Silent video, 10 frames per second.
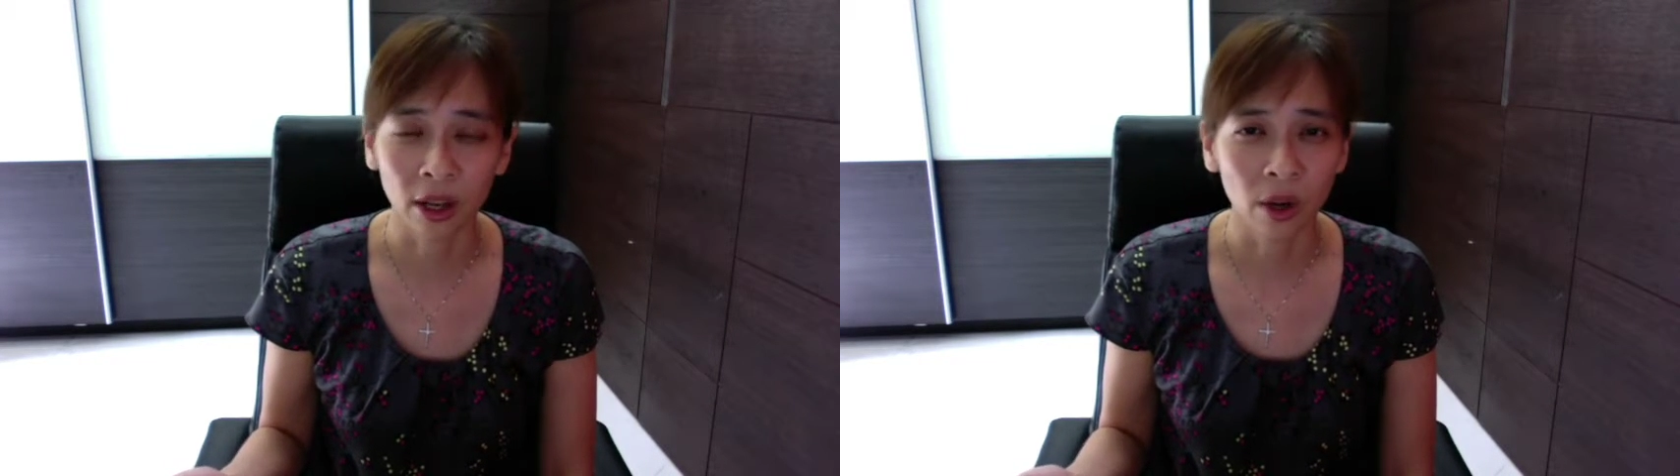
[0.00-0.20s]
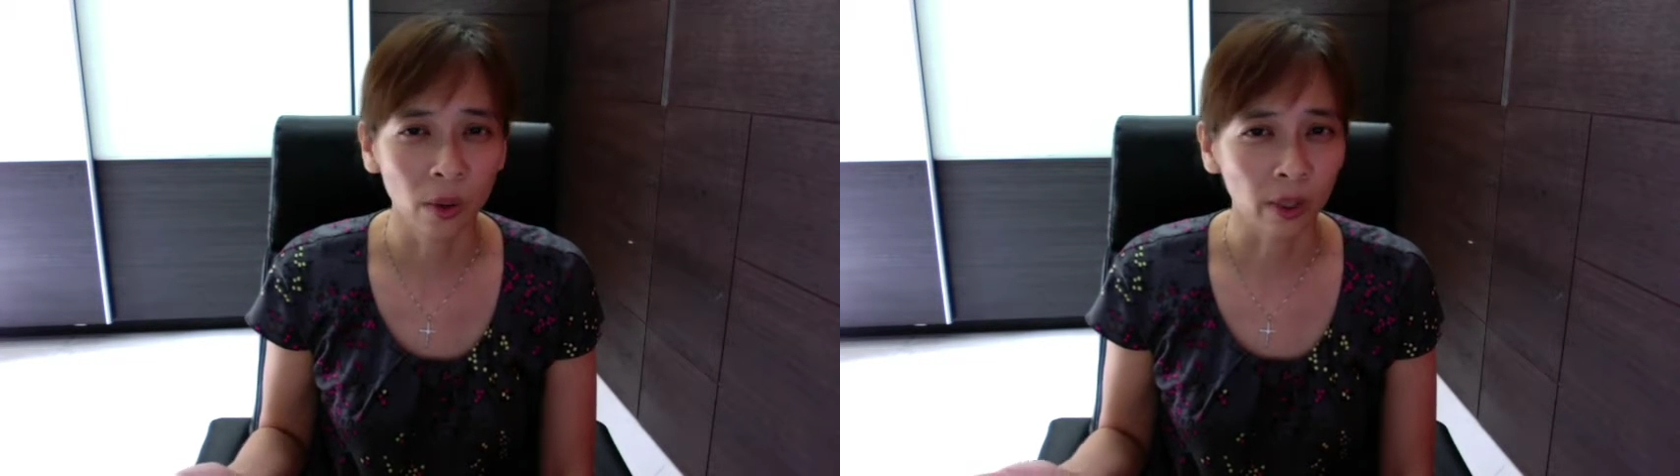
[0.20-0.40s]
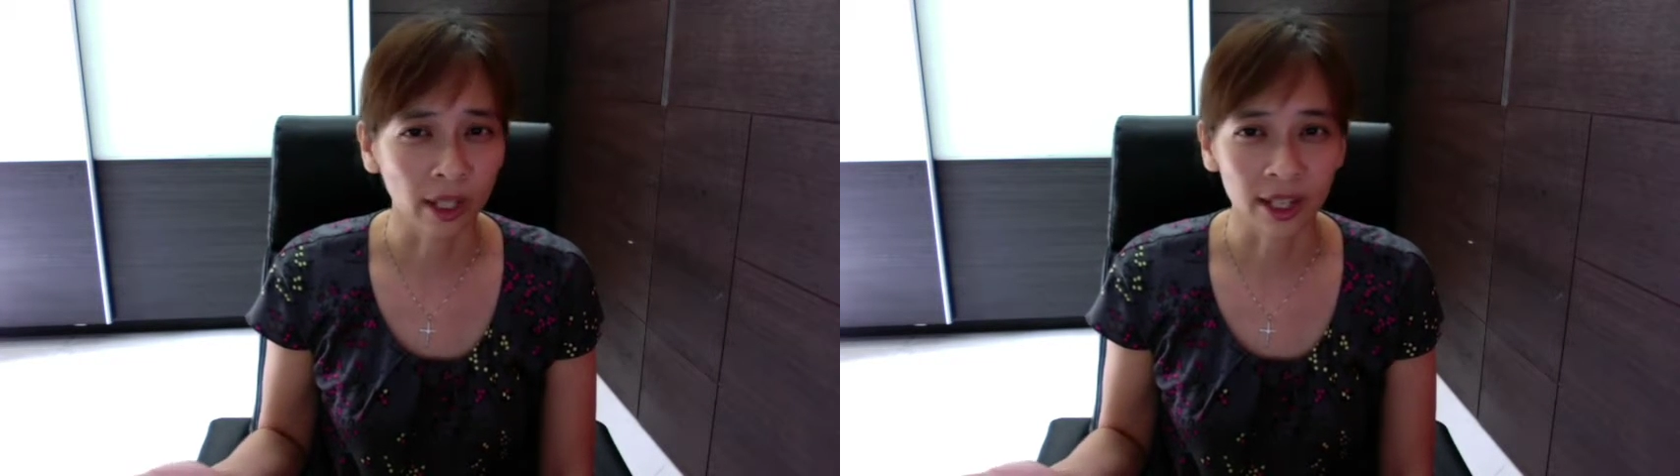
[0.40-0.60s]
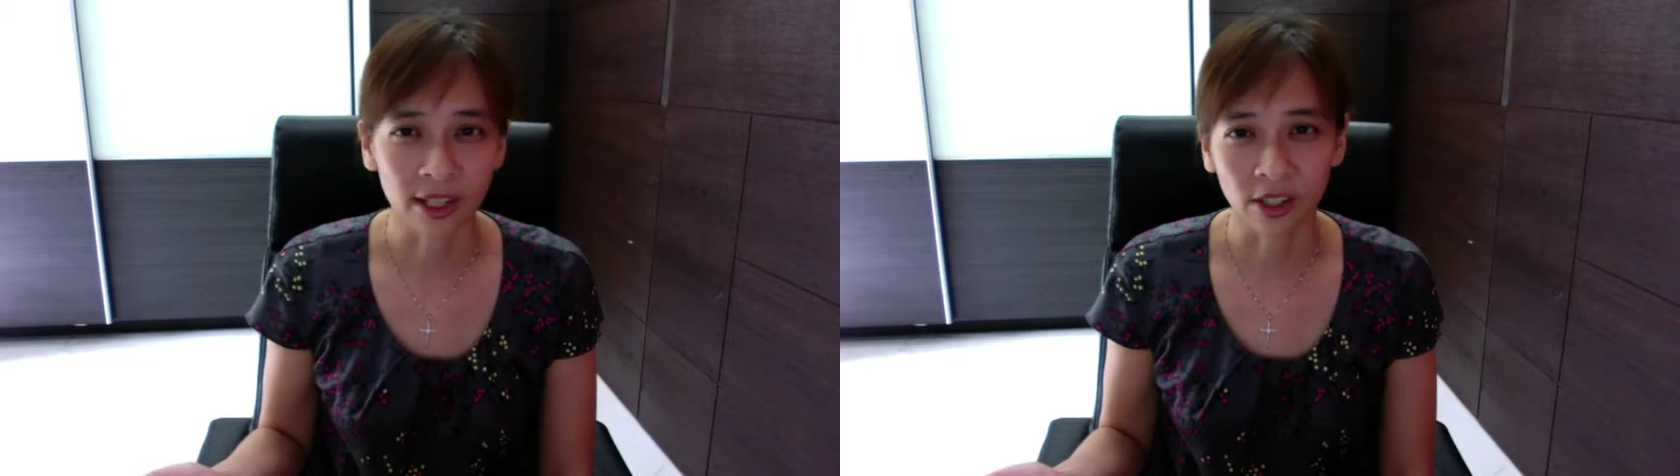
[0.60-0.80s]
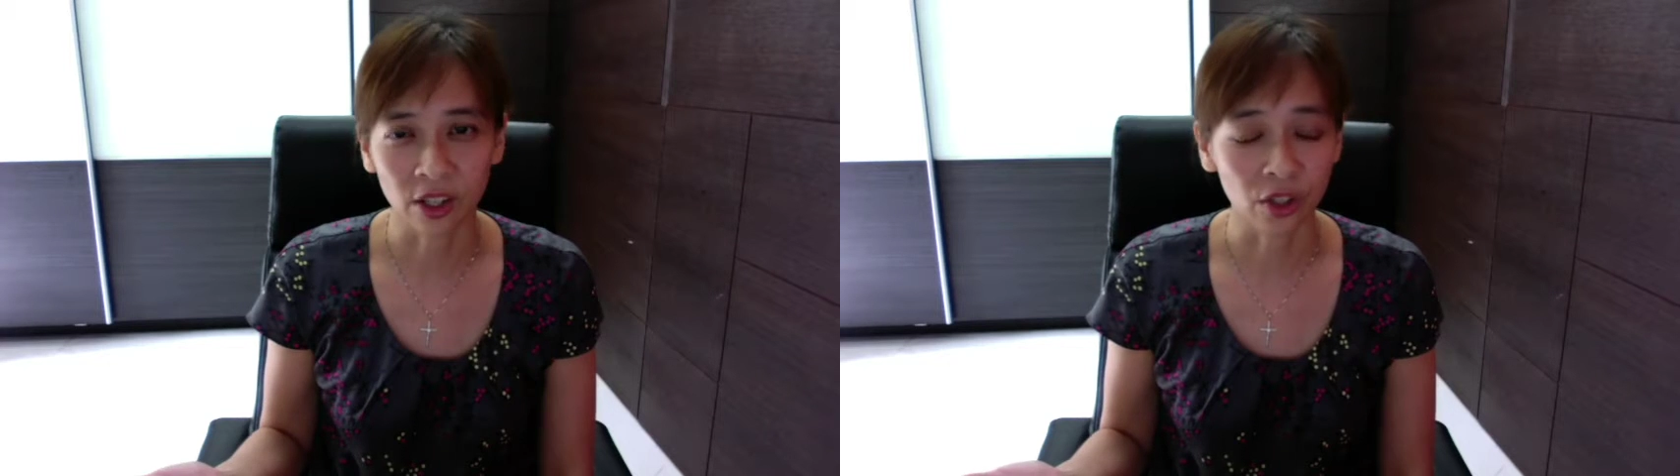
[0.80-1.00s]
where
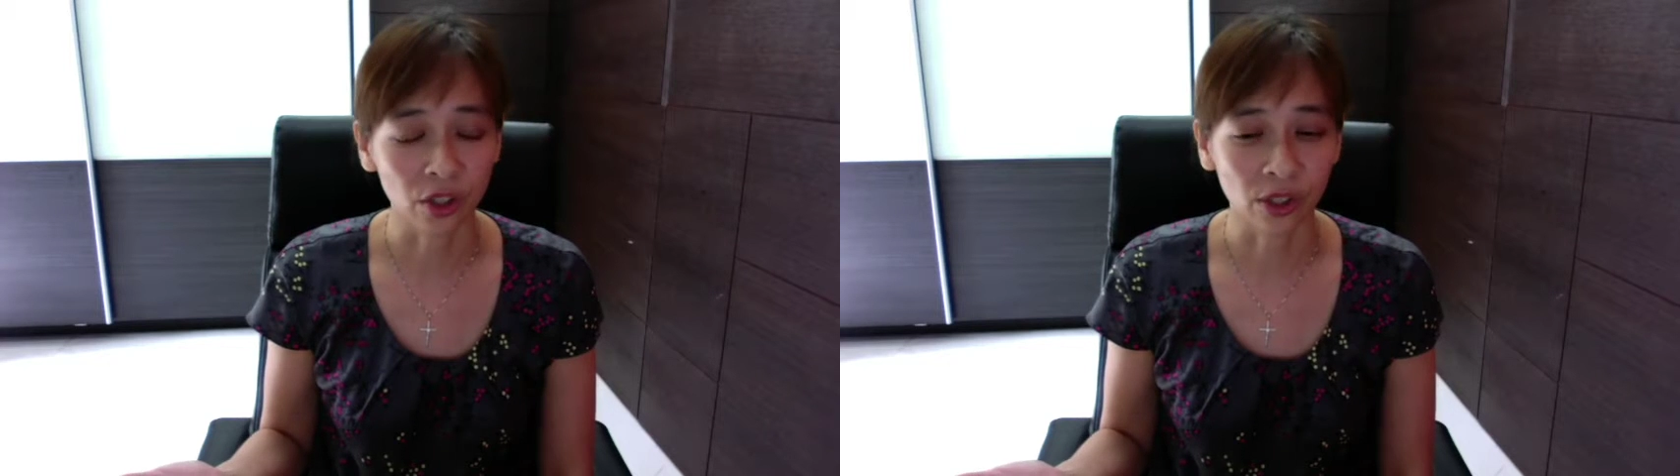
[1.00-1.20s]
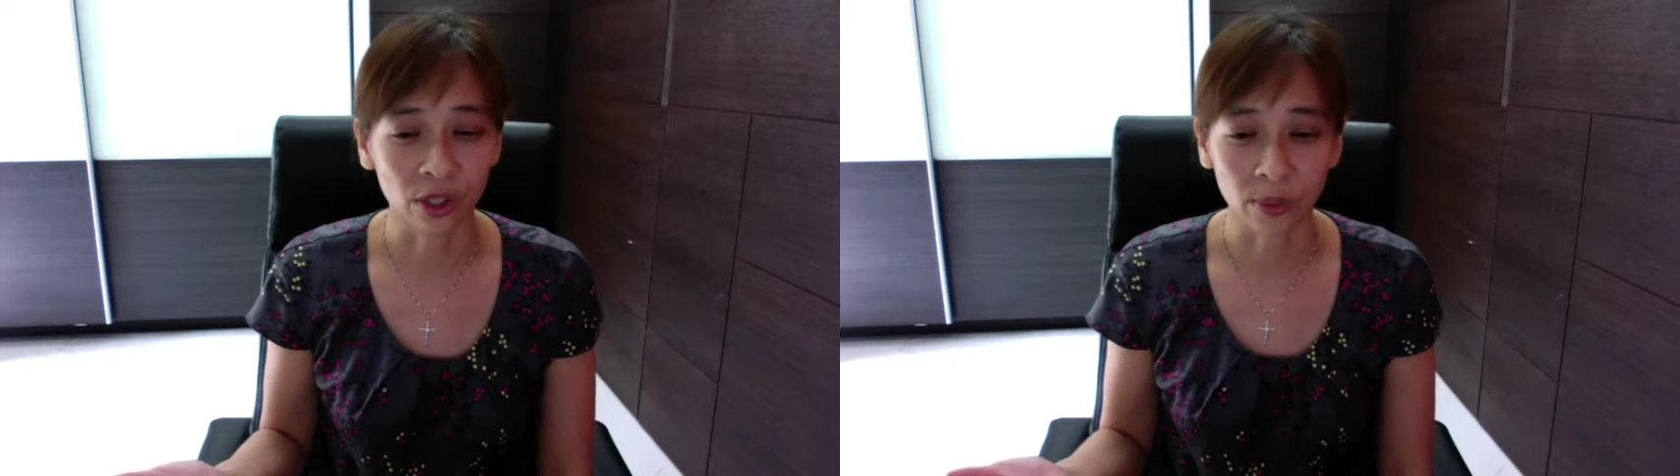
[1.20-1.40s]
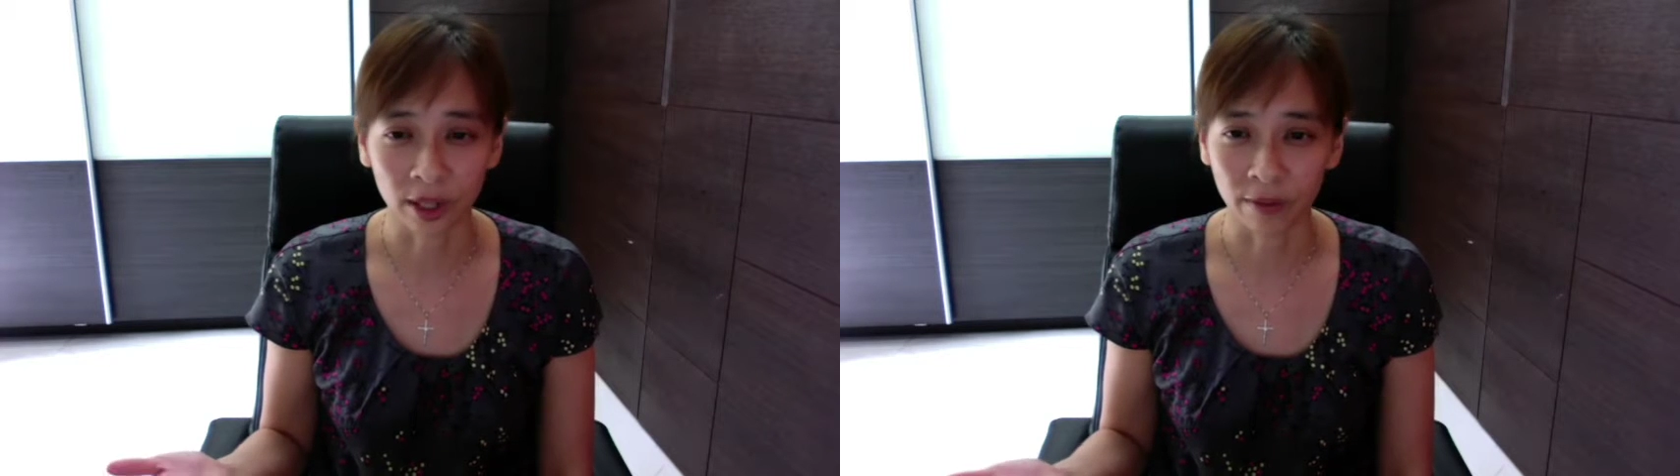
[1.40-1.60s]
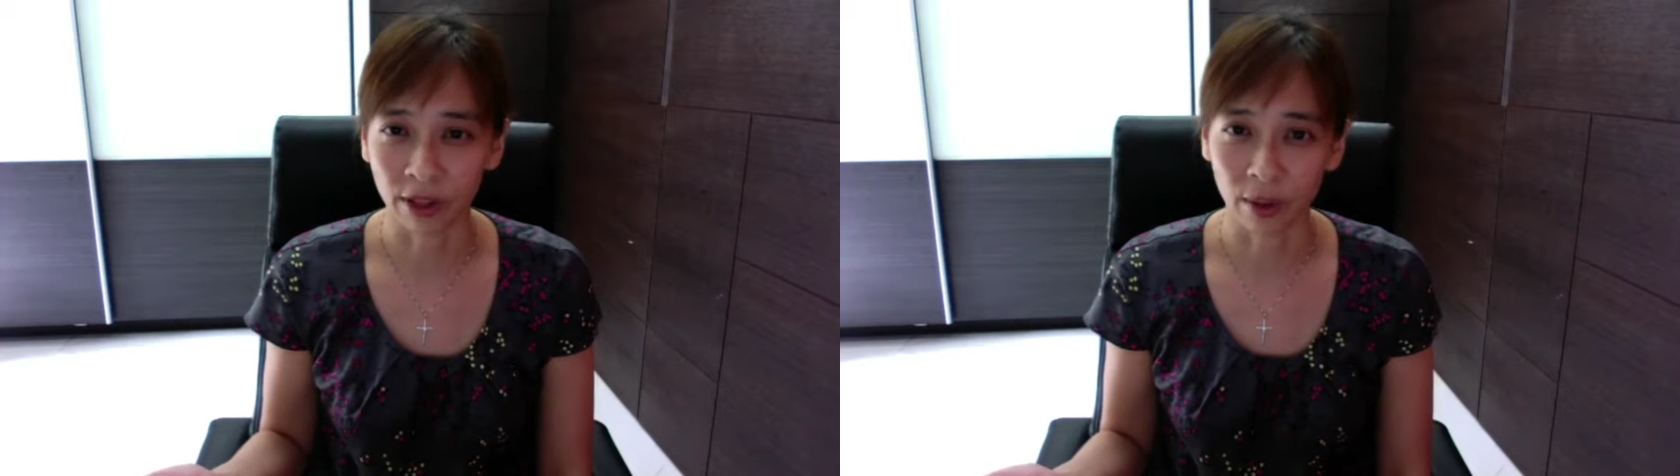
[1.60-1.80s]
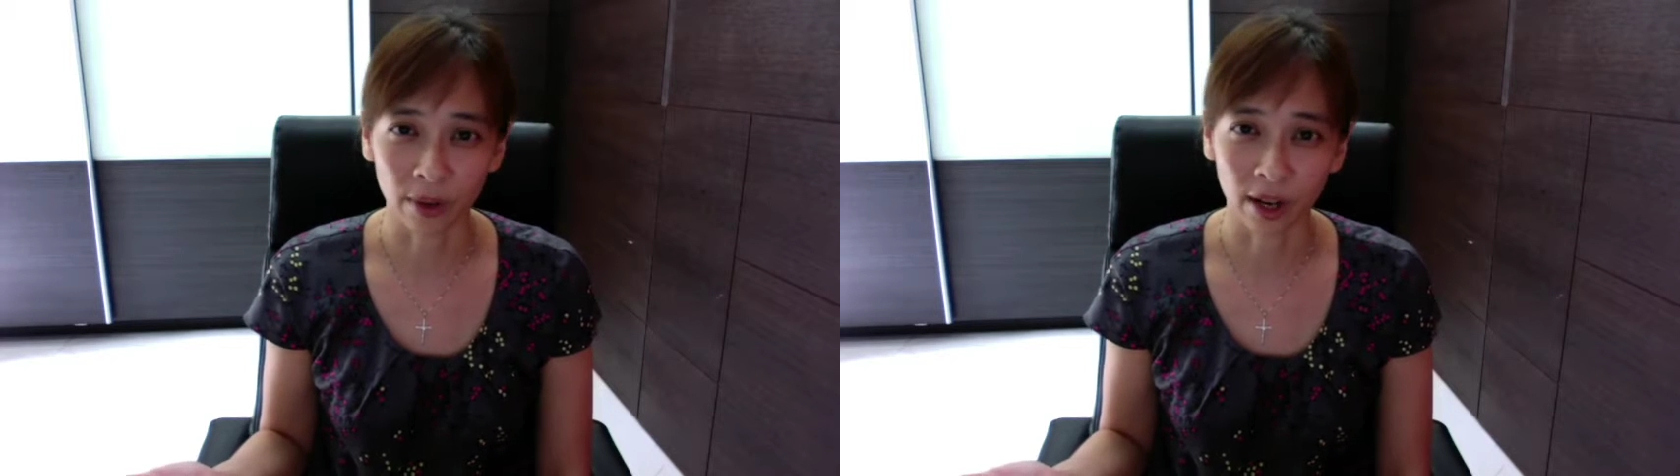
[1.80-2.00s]
kids can just do whatever
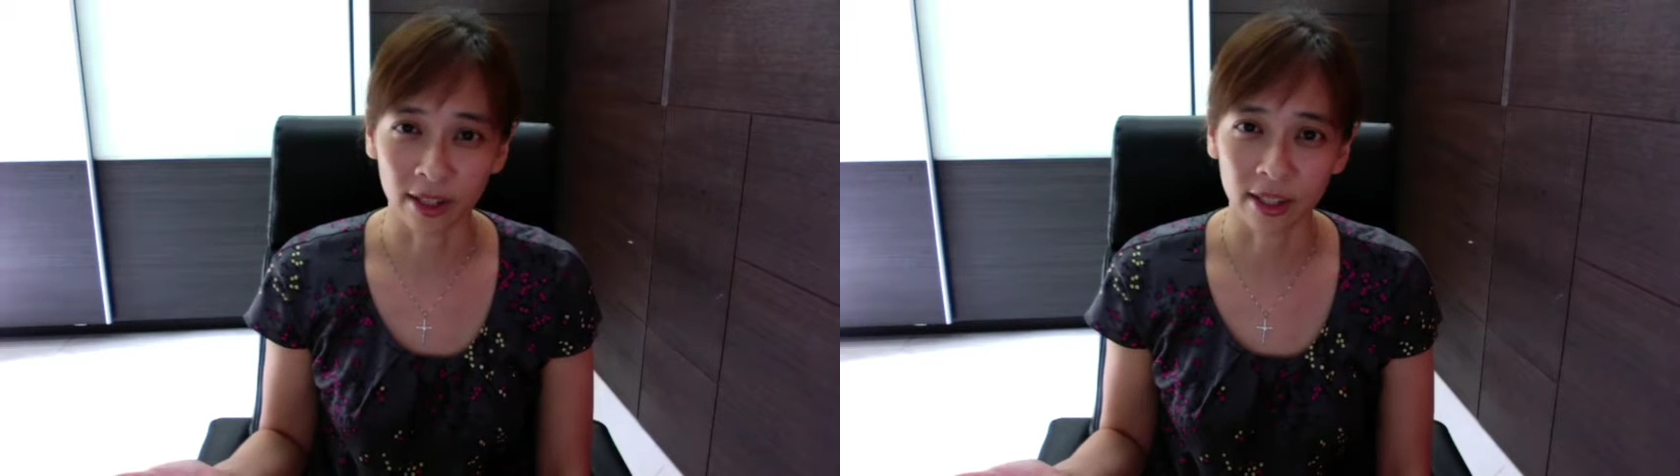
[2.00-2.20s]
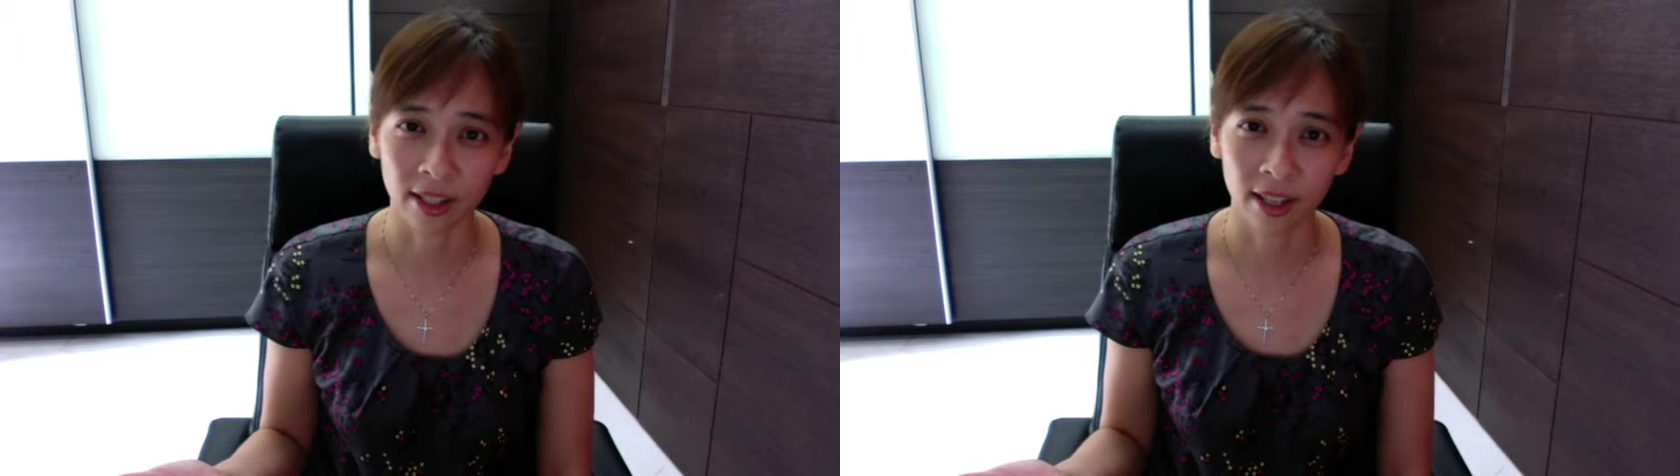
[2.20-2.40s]
they want.